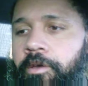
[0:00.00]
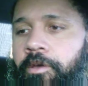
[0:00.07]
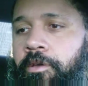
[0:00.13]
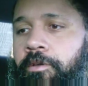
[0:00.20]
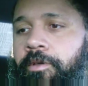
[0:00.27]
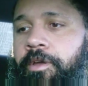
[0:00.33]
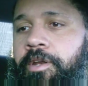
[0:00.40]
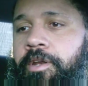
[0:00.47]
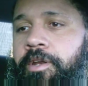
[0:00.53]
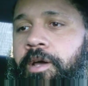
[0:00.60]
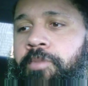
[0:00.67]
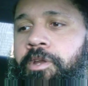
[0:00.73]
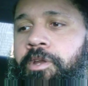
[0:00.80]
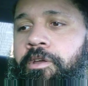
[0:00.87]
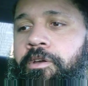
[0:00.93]
Like not
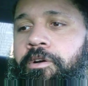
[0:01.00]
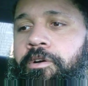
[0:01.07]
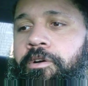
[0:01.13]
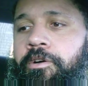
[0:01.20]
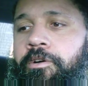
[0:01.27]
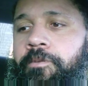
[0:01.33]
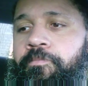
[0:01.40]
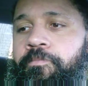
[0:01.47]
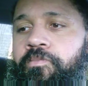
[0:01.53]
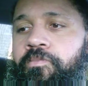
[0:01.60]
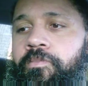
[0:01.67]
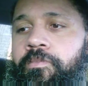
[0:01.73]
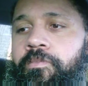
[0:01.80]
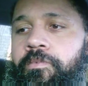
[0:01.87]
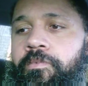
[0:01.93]
many
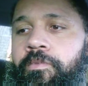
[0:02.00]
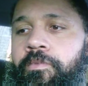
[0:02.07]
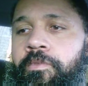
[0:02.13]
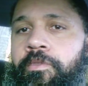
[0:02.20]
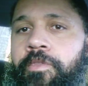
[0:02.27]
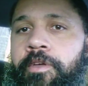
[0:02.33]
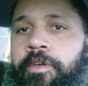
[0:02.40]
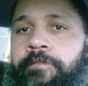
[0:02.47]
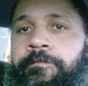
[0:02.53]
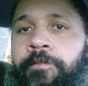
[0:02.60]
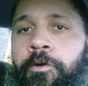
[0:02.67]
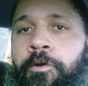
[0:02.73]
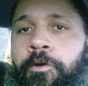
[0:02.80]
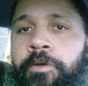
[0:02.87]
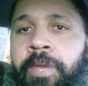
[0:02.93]
like
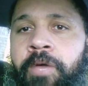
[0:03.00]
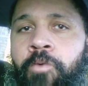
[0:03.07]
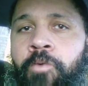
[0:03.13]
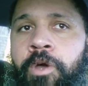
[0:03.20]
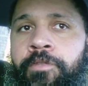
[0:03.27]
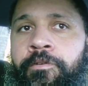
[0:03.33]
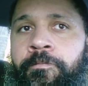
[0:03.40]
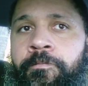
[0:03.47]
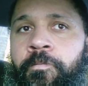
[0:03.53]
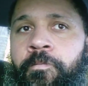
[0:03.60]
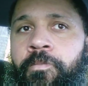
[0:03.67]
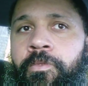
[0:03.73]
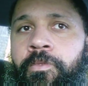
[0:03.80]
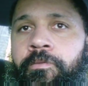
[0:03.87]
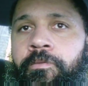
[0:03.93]
Floyd Mayweather.
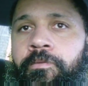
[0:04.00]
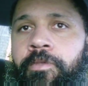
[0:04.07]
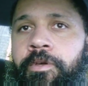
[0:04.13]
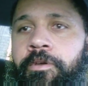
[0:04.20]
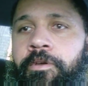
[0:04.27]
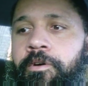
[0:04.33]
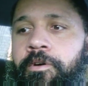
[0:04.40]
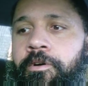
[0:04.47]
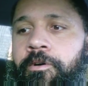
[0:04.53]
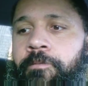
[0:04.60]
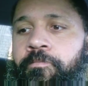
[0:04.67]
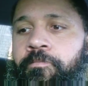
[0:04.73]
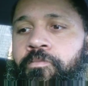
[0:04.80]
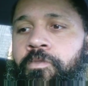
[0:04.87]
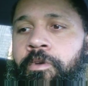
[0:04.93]
Like
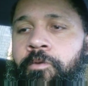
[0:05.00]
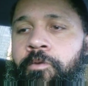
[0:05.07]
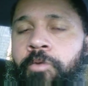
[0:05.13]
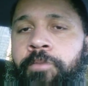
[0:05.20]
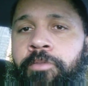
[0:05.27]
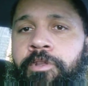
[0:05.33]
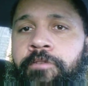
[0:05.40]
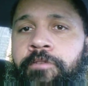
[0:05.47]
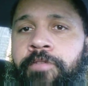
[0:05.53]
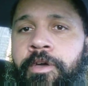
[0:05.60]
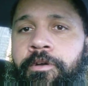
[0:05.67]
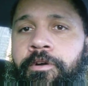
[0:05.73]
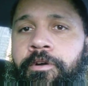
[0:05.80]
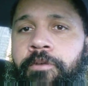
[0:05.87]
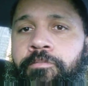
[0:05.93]
we believe
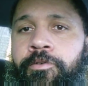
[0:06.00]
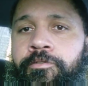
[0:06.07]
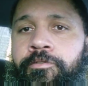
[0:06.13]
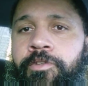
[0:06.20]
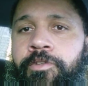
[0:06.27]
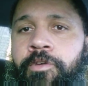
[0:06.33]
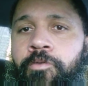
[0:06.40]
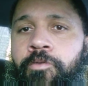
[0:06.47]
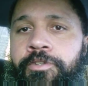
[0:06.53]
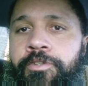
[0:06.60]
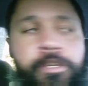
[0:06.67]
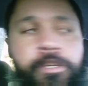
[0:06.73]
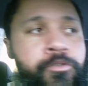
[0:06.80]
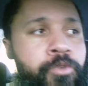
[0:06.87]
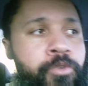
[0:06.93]
that Bruce Lee was
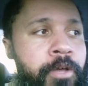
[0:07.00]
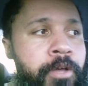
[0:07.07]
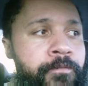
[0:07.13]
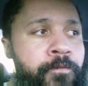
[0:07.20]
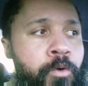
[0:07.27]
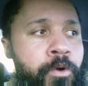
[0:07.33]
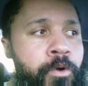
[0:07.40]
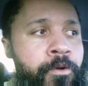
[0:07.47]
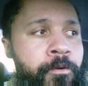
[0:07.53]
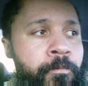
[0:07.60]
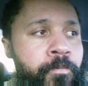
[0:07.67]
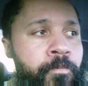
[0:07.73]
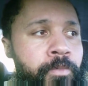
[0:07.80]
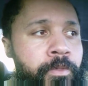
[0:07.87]
an Israelite foreigner.